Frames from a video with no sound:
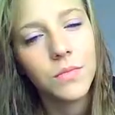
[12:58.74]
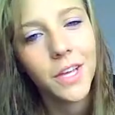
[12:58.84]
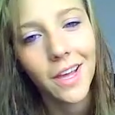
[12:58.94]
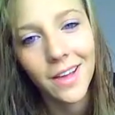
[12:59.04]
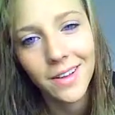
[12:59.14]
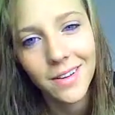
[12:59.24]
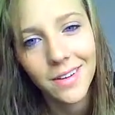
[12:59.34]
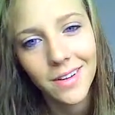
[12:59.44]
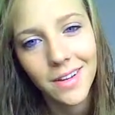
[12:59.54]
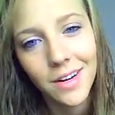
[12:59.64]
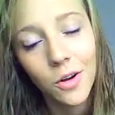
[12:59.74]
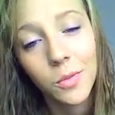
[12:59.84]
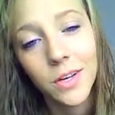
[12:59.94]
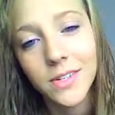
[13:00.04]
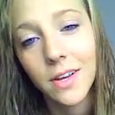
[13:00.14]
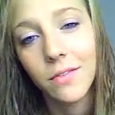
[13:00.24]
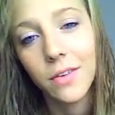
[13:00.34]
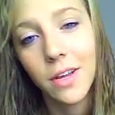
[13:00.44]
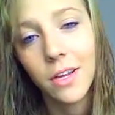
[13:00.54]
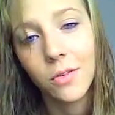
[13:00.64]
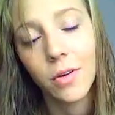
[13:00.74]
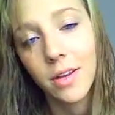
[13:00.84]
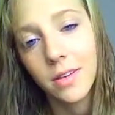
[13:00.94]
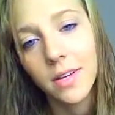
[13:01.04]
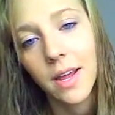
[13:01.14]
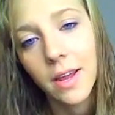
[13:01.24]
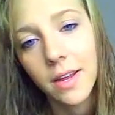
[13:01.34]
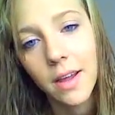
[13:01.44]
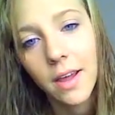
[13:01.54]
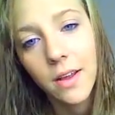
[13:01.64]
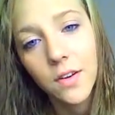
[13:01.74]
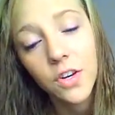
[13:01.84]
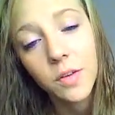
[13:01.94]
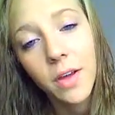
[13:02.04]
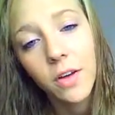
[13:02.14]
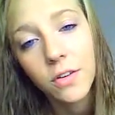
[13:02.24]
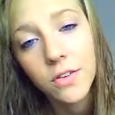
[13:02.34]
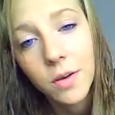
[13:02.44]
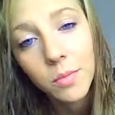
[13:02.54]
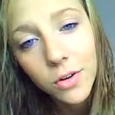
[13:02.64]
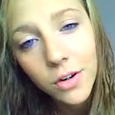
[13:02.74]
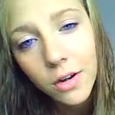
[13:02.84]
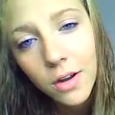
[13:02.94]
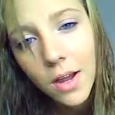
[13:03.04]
Yeah, and I hope you guys have a great day, and check me out on Tumblr.